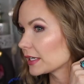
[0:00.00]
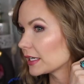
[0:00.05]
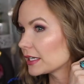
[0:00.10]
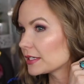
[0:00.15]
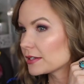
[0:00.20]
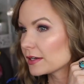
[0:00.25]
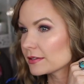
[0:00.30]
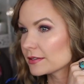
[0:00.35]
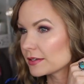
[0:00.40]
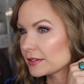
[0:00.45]
Like, it
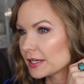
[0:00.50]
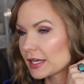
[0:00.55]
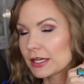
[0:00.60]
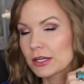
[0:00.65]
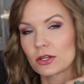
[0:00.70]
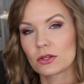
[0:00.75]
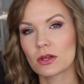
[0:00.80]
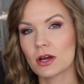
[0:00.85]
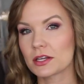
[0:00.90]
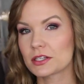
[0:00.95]
doesn't take
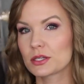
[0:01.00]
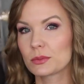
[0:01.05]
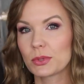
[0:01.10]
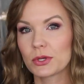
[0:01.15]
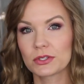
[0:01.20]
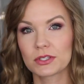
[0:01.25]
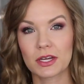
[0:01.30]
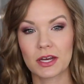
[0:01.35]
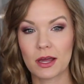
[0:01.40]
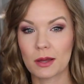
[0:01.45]
a lot to
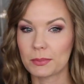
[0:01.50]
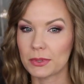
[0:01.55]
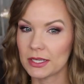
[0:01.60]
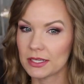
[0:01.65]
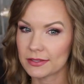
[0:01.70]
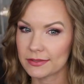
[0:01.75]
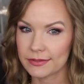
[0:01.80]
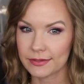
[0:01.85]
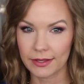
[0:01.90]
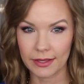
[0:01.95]
build it up.
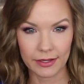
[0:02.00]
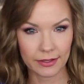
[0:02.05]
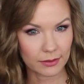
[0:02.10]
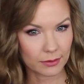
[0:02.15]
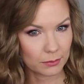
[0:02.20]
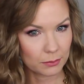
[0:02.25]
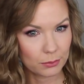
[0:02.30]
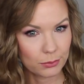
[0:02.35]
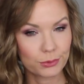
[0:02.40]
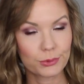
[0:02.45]
It's like
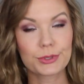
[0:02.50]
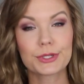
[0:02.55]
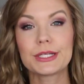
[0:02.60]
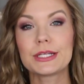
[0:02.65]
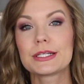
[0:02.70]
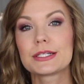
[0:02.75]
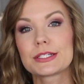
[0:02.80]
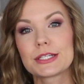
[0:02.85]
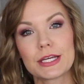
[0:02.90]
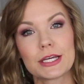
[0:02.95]
pretty
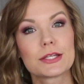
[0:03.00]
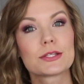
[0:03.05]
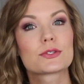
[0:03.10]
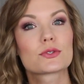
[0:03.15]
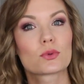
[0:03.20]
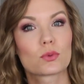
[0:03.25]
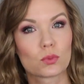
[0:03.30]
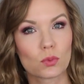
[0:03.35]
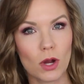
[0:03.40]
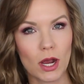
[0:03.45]

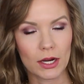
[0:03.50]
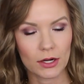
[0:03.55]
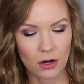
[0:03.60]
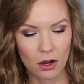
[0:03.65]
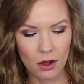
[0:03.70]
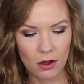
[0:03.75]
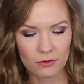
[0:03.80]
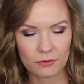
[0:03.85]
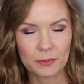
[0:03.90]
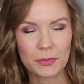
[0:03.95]
intense right
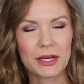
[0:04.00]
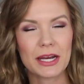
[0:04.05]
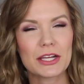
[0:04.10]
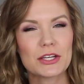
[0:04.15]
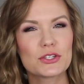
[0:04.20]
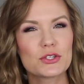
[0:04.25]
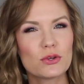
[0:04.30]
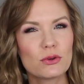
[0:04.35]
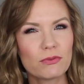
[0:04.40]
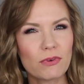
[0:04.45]
off, but I
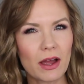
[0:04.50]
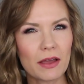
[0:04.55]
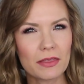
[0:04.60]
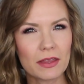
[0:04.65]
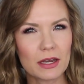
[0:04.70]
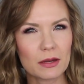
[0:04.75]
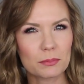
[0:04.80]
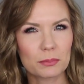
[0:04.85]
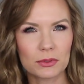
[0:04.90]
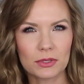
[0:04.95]
do find
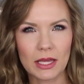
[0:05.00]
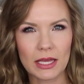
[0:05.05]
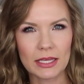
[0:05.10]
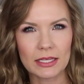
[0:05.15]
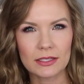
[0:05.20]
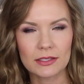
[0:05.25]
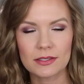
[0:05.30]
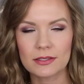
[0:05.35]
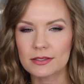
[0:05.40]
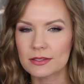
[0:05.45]
that it
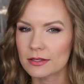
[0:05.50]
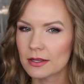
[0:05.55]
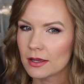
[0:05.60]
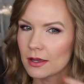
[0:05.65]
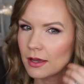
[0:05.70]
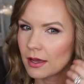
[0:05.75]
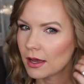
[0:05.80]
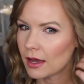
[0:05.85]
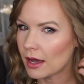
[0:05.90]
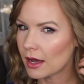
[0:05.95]
blends.
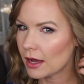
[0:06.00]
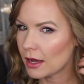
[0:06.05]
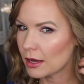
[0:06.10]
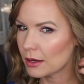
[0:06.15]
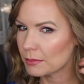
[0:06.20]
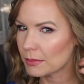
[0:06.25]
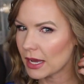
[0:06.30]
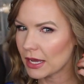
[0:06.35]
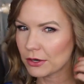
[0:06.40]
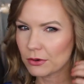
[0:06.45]

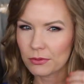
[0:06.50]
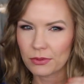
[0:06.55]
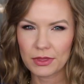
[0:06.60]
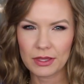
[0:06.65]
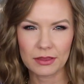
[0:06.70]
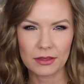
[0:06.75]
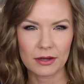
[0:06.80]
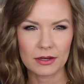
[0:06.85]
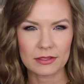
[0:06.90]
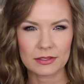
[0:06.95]
I don't
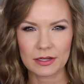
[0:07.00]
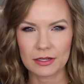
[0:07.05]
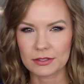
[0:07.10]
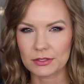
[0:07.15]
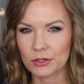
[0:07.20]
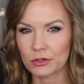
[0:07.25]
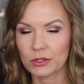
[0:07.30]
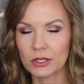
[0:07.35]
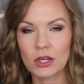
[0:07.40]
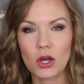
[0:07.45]
think that it's
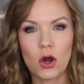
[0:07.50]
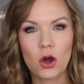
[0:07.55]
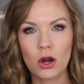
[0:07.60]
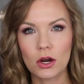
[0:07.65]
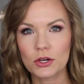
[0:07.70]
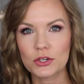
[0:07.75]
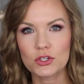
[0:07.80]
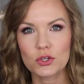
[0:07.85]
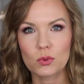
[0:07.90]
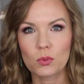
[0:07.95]
necessarily
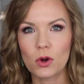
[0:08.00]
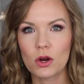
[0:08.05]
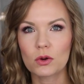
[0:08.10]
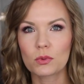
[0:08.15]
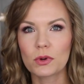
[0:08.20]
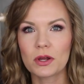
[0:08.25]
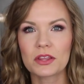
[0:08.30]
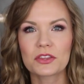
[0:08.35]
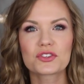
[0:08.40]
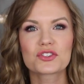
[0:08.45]
hard to
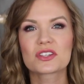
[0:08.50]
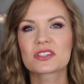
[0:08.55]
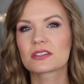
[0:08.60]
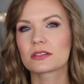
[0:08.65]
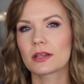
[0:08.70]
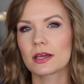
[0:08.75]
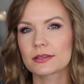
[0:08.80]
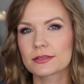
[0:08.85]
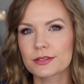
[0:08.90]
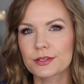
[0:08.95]
work with, just
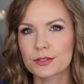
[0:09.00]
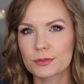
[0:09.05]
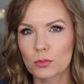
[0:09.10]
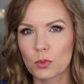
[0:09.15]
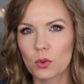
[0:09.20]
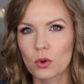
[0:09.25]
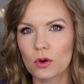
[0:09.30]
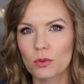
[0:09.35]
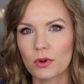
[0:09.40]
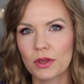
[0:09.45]
less is
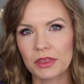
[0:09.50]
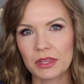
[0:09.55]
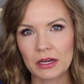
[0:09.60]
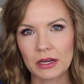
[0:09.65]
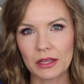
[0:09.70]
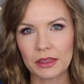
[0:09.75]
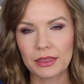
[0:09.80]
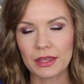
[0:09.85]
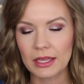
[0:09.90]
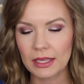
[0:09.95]
more with it,
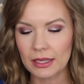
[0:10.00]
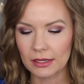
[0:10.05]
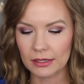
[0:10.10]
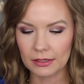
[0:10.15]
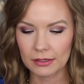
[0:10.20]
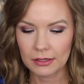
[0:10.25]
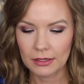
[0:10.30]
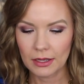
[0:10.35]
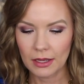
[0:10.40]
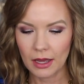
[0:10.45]
I think.